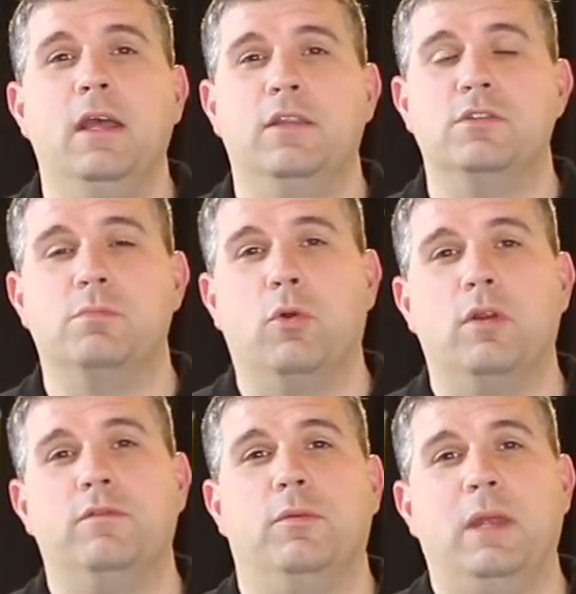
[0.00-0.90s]
There's
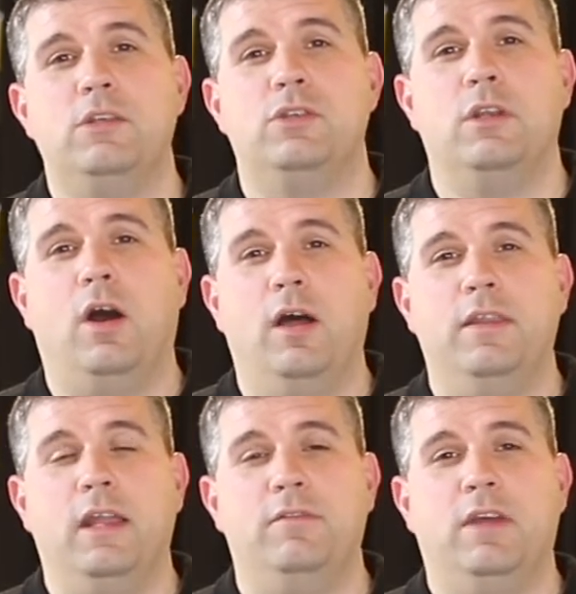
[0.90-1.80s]
more information on
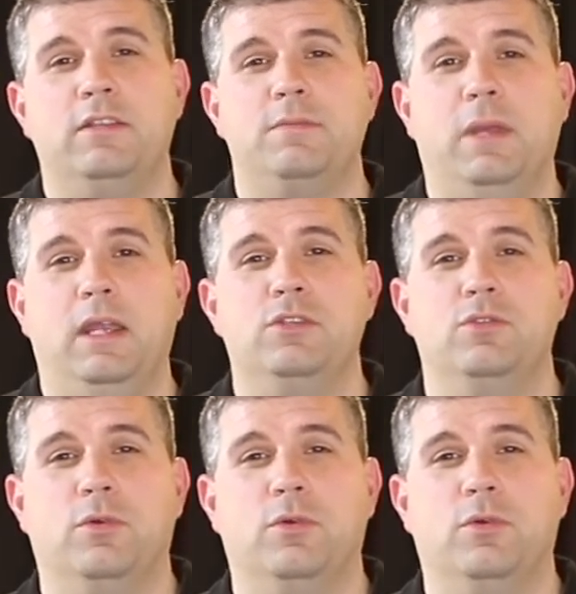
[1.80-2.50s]
that events page,